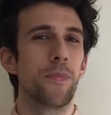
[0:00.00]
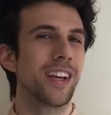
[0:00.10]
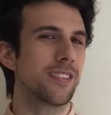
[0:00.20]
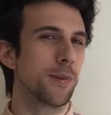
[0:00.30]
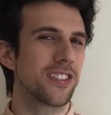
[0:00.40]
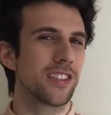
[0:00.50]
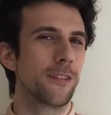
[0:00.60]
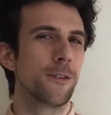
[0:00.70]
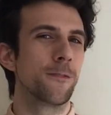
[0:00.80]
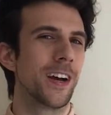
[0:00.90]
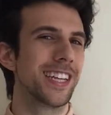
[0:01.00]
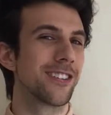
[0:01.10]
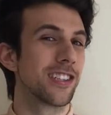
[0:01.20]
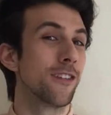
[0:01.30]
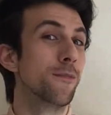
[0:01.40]
especially if you find
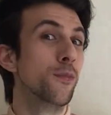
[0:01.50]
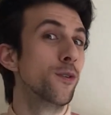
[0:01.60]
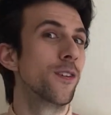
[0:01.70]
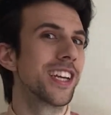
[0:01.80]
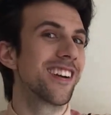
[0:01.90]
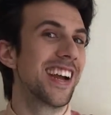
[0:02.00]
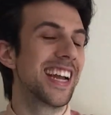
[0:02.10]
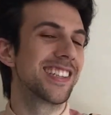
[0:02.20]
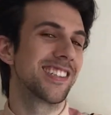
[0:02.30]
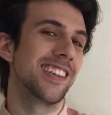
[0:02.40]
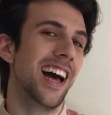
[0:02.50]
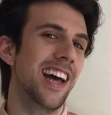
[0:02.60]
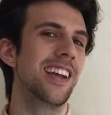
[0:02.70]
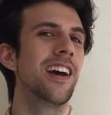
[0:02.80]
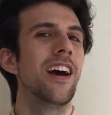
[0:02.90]
yourself moving your hands a
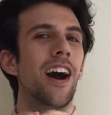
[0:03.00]
lot.